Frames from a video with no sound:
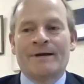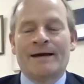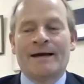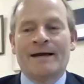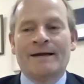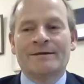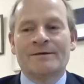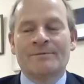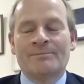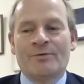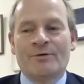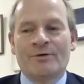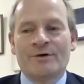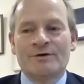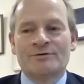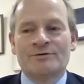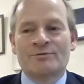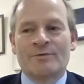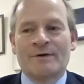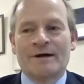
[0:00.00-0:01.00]
at the
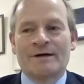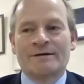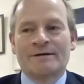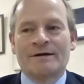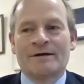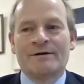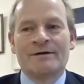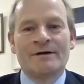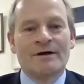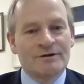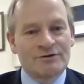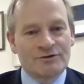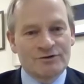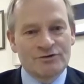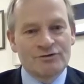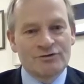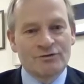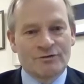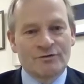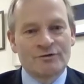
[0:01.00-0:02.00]
point where they're not
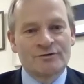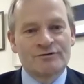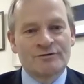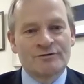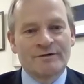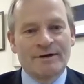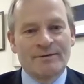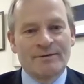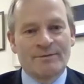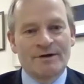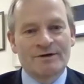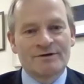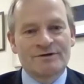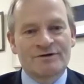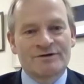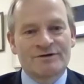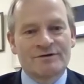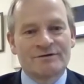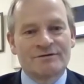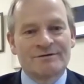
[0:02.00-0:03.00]
sure, do they
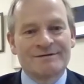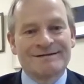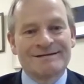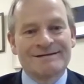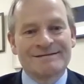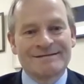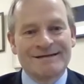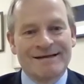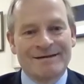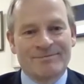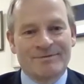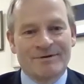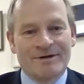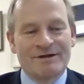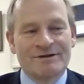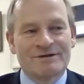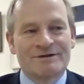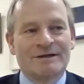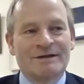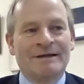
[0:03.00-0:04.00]
want to
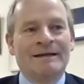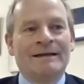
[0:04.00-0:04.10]
separate?